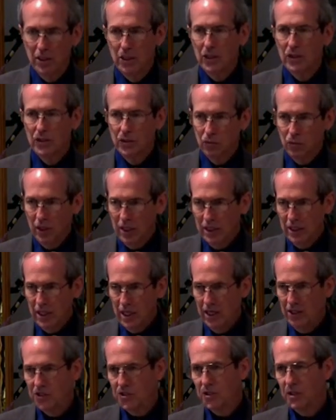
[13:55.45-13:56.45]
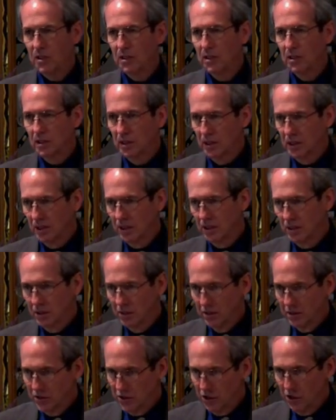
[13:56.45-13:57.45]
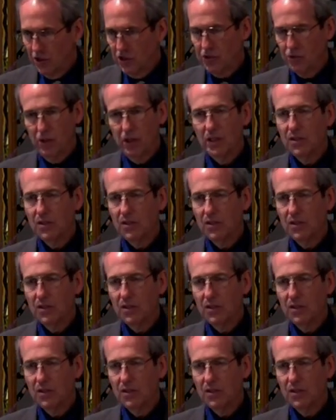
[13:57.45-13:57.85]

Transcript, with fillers: The radiation, surgery.